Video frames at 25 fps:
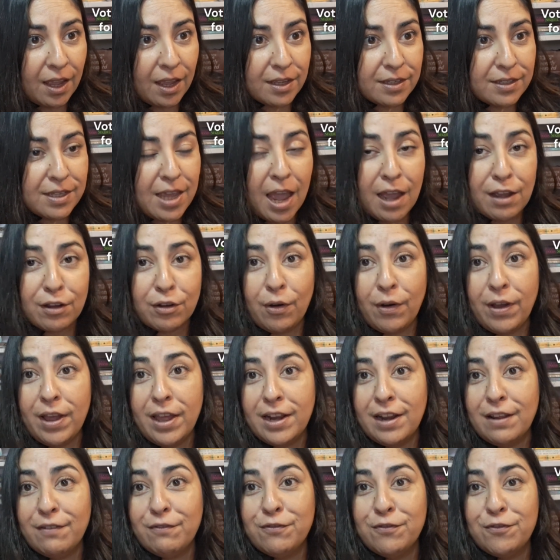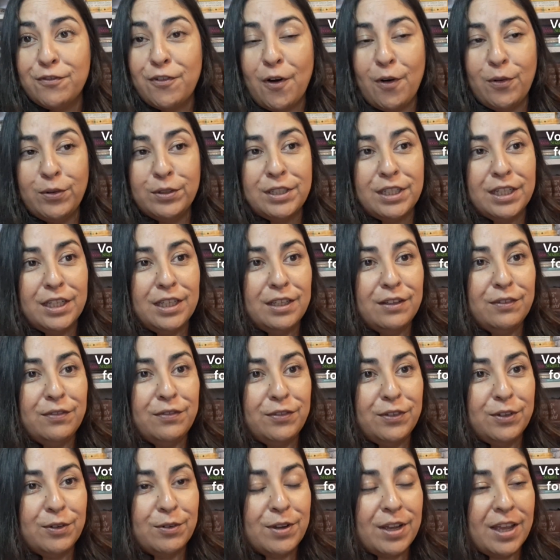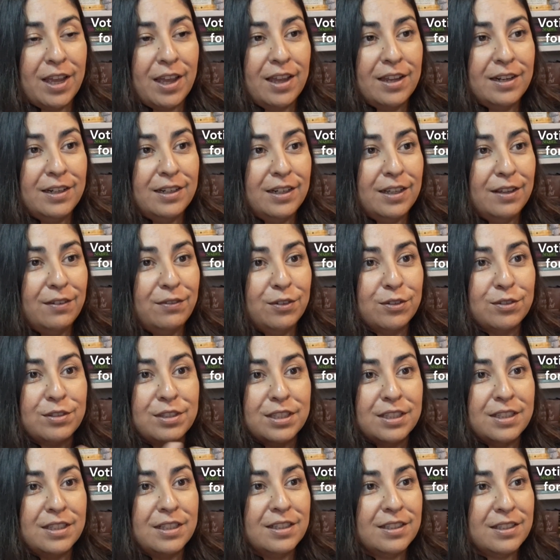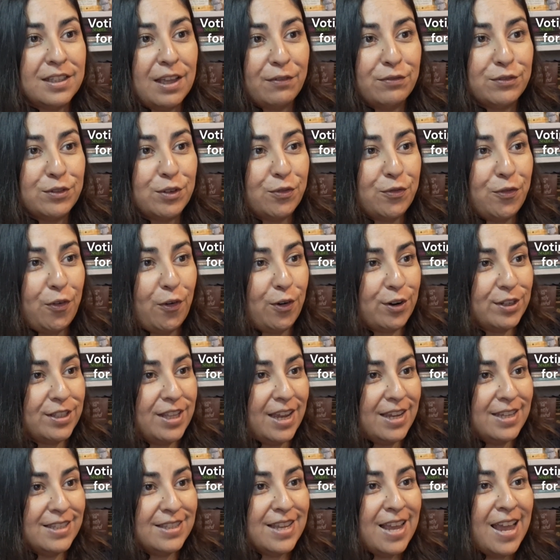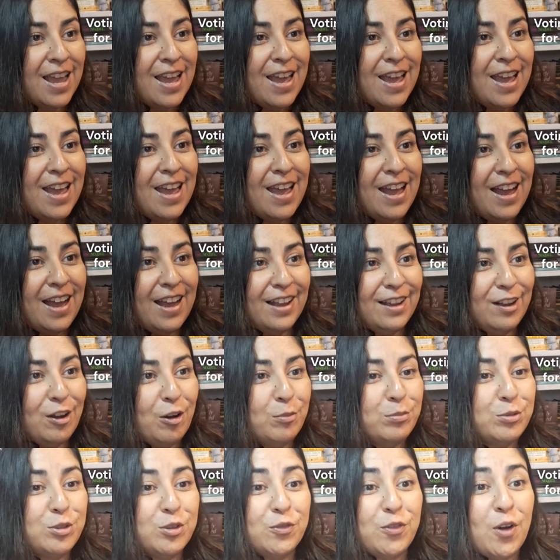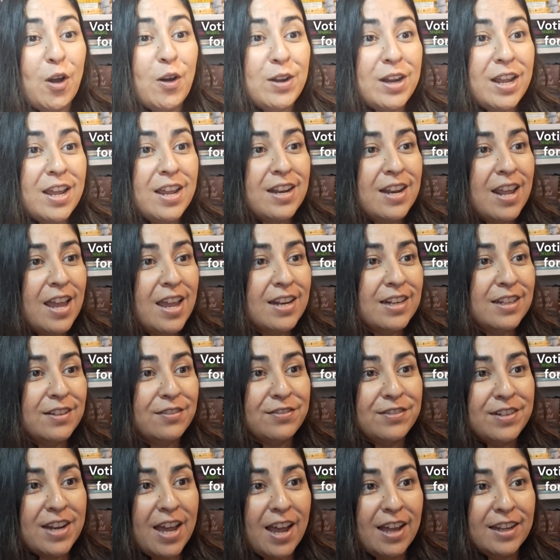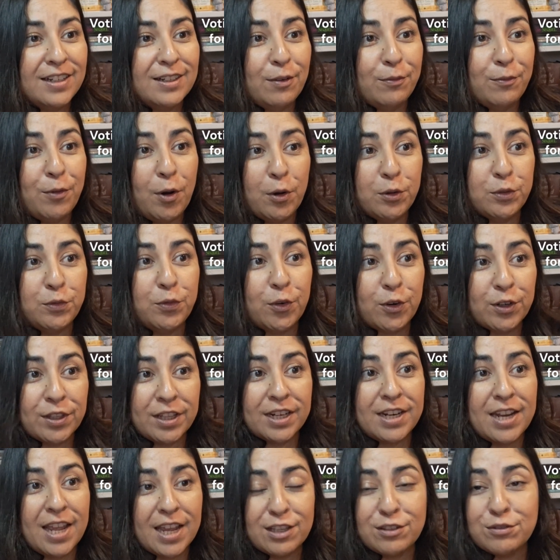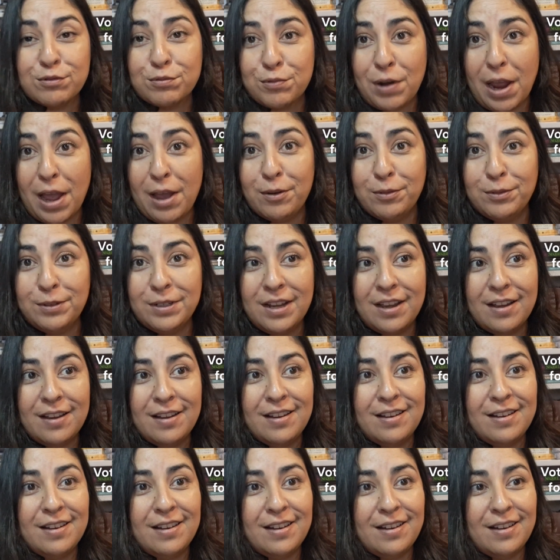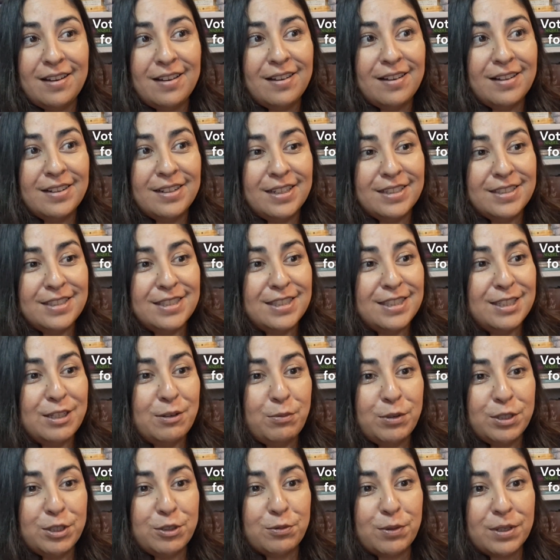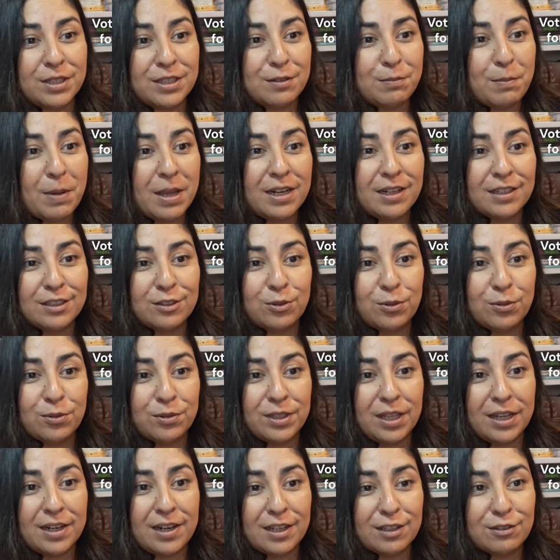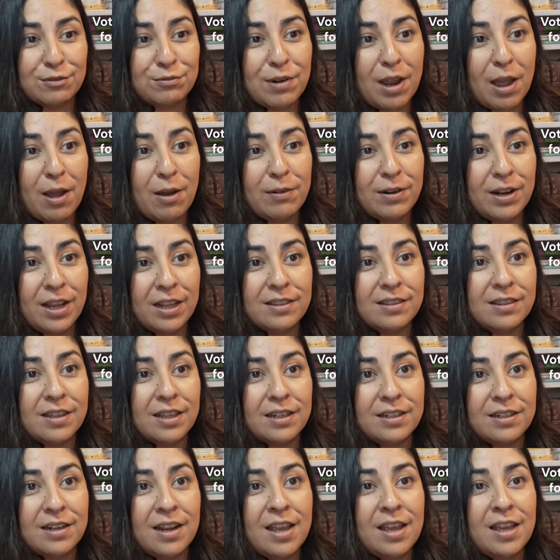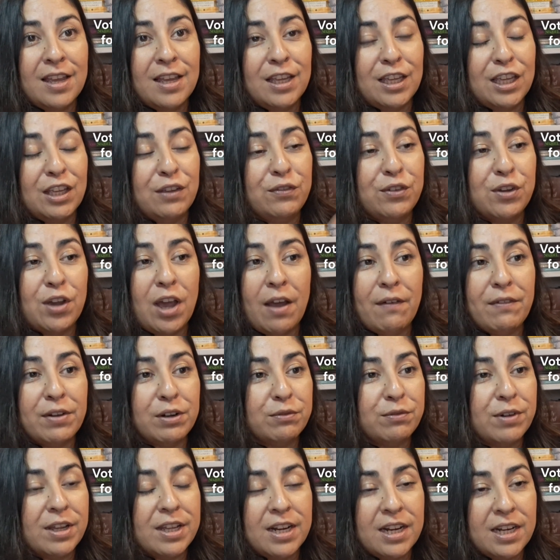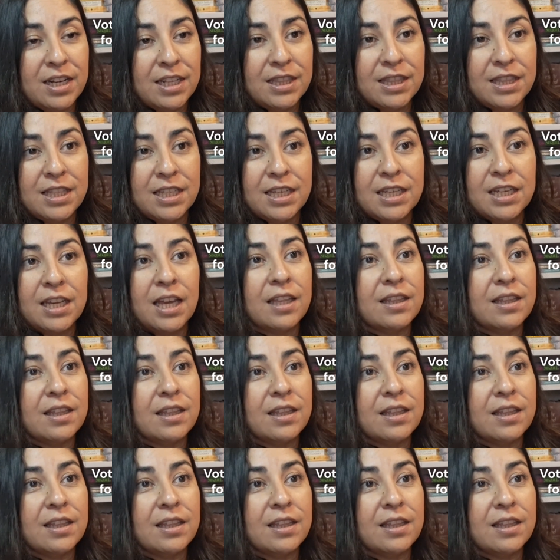yeah, go ahead and vote if you can. If you see this after 4 days, I hope you voted. And if not, vote for the next round. Let's see which ones made it to the next round. And then if you haven't read anything,